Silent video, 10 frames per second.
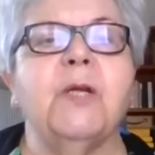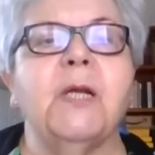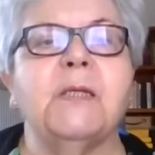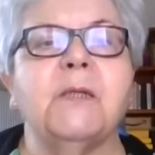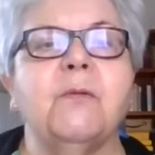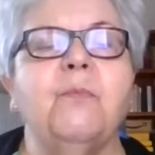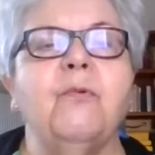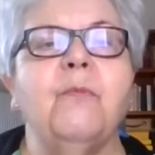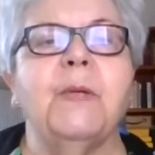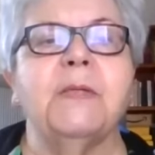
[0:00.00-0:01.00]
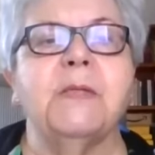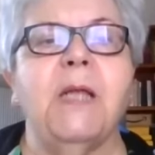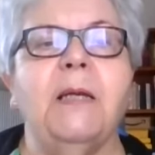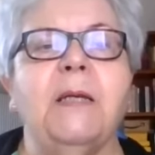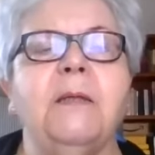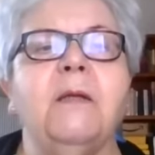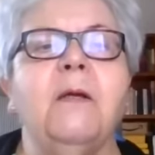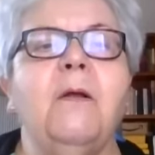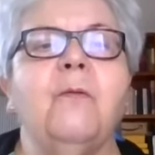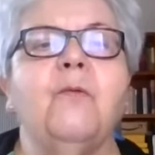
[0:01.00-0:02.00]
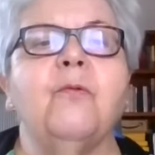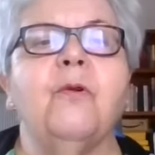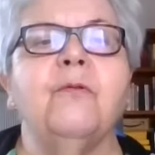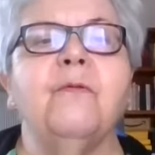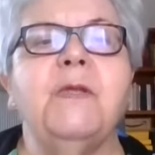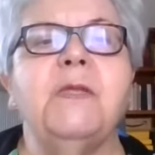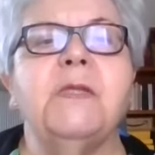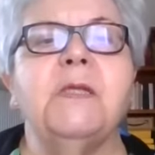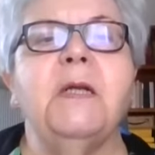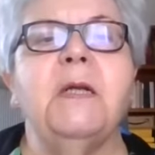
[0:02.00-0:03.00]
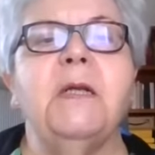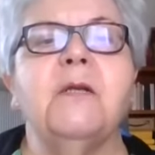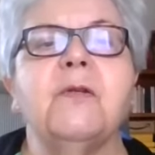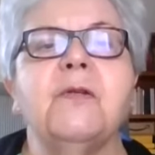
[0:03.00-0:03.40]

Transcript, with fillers: trust Pullman's talent to convincingly